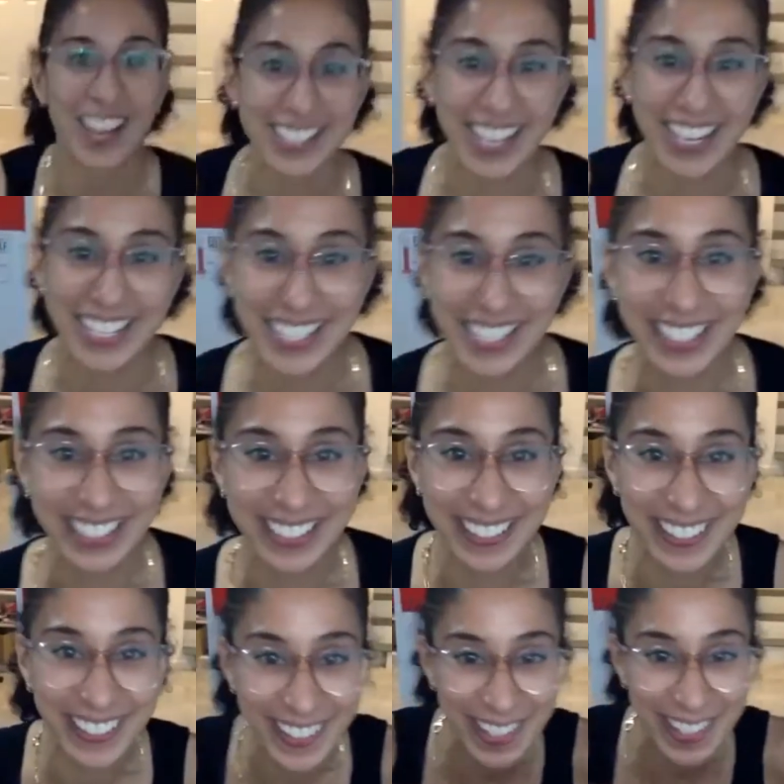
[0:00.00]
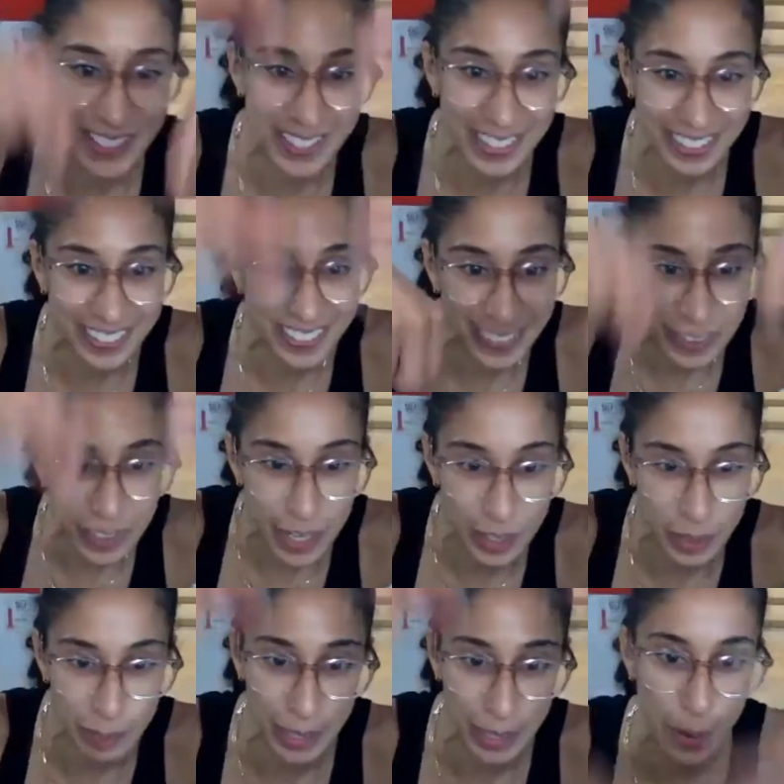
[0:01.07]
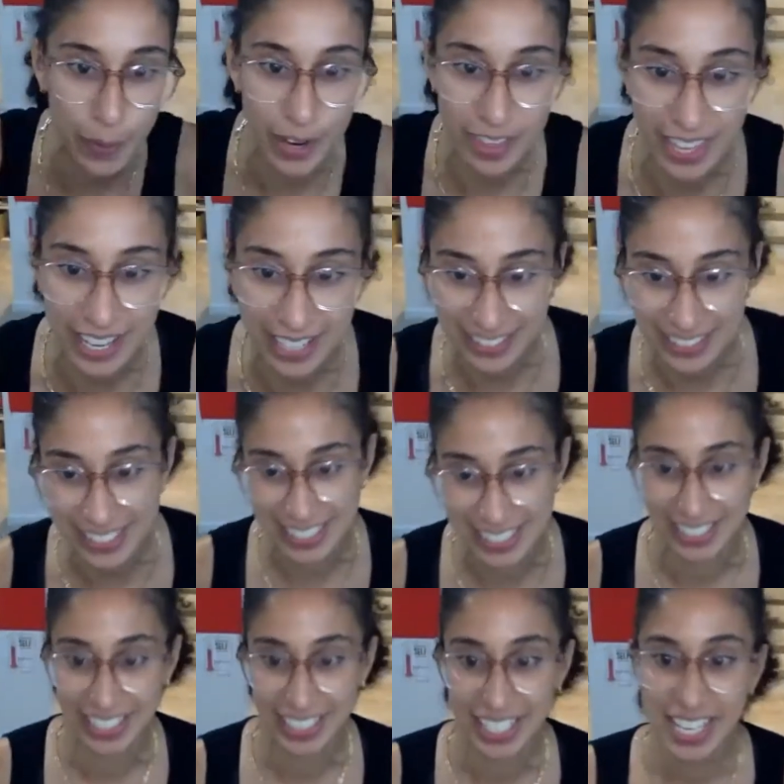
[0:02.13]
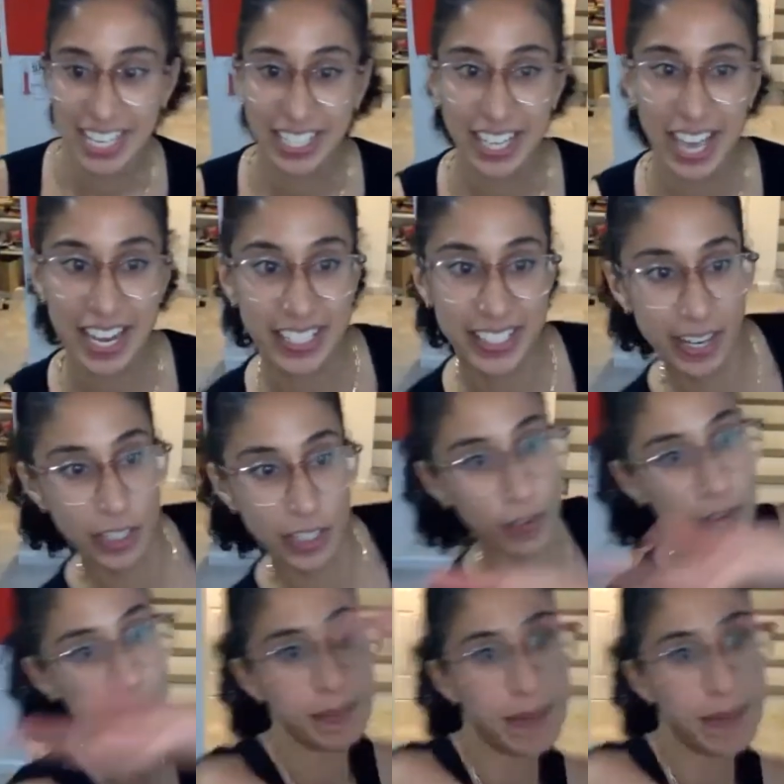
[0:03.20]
attention? You know, those, those blower things? Kind of starts from the